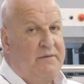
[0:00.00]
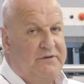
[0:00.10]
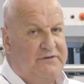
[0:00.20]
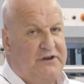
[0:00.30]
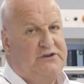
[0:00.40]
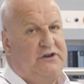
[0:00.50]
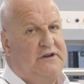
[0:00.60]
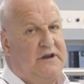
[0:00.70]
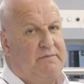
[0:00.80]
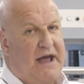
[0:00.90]

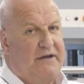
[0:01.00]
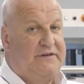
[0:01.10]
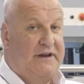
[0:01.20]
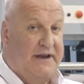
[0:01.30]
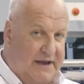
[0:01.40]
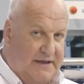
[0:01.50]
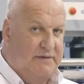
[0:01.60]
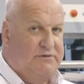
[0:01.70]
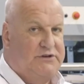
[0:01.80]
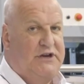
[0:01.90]
positioned and mounted in
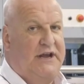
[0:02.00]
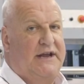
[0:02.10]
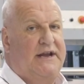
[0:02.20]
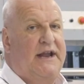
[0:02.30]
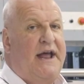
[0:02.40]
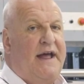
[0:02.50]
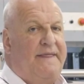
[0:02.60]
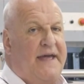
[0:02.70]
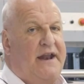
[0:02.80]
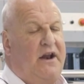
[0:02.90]
the machine,
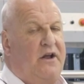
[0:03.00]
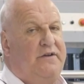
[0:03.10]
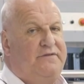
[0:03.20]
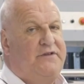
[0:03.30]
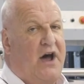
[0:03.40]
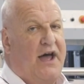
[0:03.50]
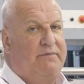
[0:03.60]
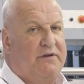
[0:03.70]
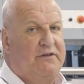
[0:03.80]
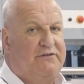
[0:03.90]
then a lot of
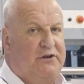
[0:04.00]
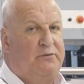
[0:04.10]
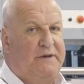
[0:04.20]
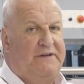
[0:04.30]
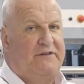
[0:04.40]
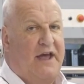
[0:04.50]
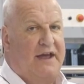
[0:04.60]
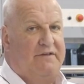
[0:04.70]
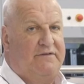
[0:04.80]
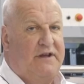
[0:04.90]
time can still be
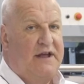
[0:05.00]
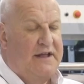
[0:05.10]
saved.